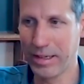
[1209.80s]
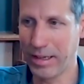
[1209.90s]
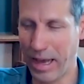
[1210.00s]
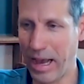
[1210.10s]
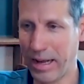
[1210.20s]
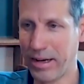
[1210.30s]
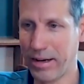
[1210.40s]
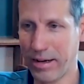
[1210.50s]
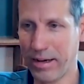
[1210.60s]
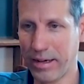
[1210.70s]

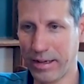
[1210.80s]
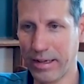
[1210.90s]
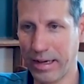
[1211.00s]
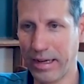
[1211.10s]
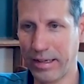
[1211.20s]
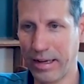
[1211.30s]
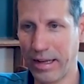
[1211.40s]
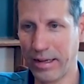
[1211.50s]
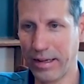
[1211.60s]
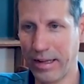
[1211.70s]

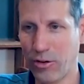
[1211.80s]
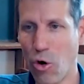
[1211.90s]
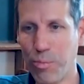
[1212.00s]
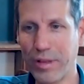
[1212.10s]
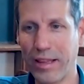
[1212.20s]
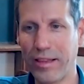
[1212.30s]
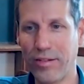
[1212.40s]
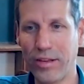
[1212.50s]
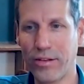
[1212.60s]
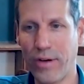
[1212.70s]
and hope that this
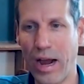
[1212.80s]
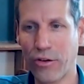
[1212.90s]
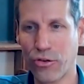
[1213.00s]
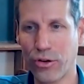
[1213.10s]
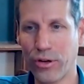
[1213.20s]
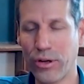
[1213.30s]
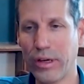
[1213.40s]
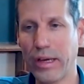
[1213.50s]
interaction